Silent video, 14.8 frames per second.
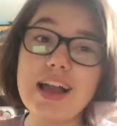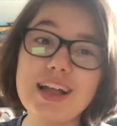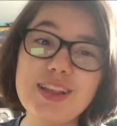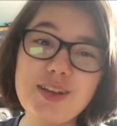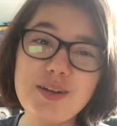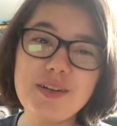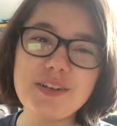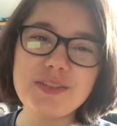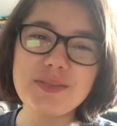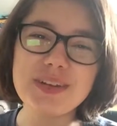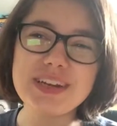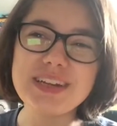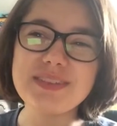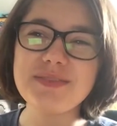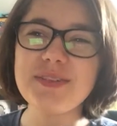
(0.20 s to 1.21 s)
Hello
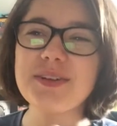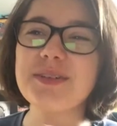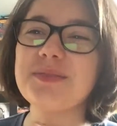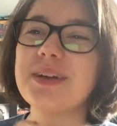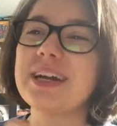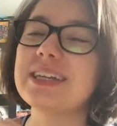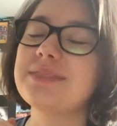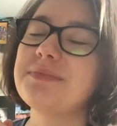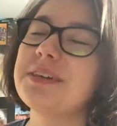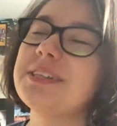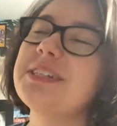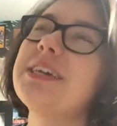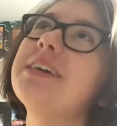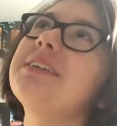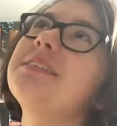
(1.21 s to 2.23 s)
everybody and welcome back to my
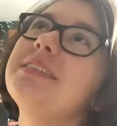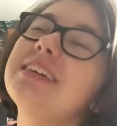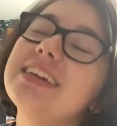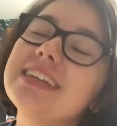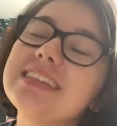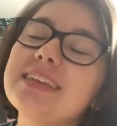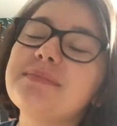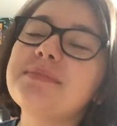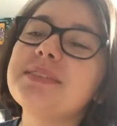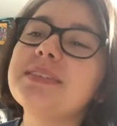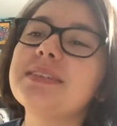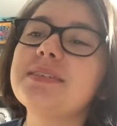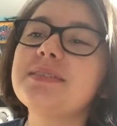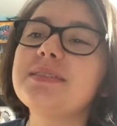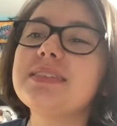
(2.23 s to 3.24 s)
channel. It's
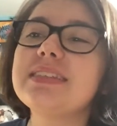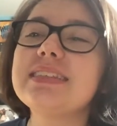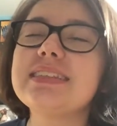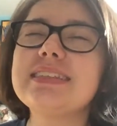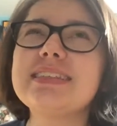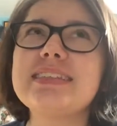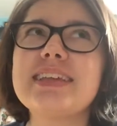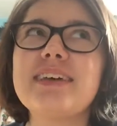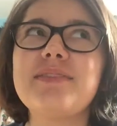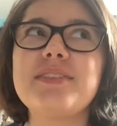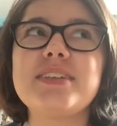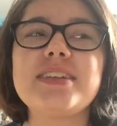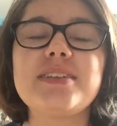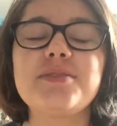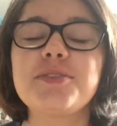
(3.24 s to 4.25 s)
episode
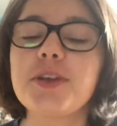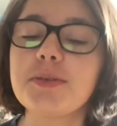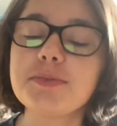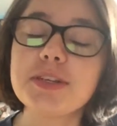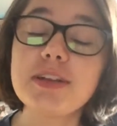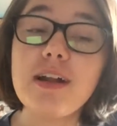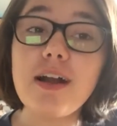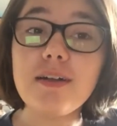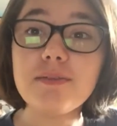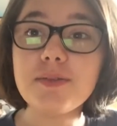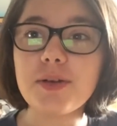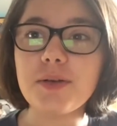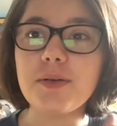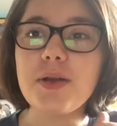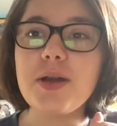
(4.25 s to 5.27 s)
7 of Cryptid
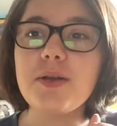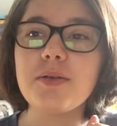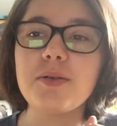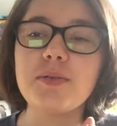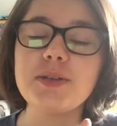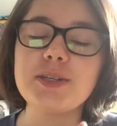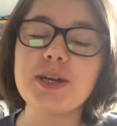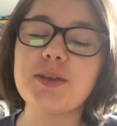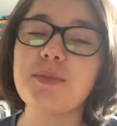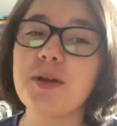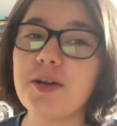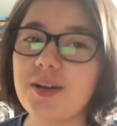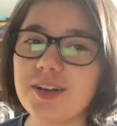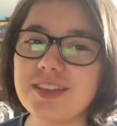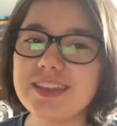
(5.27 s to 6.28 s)
Convo, where we talk
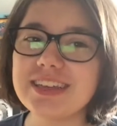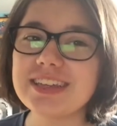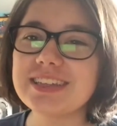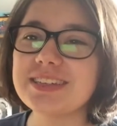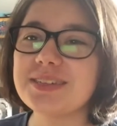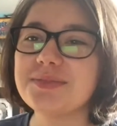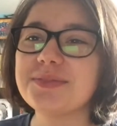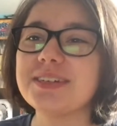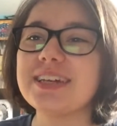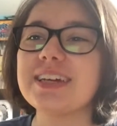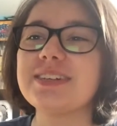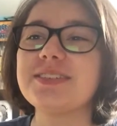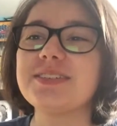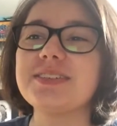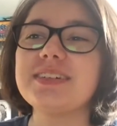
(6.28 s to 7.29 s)
about all things
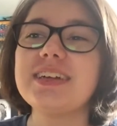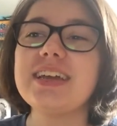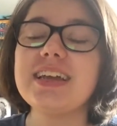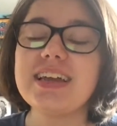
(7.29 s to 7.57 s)
supernatural.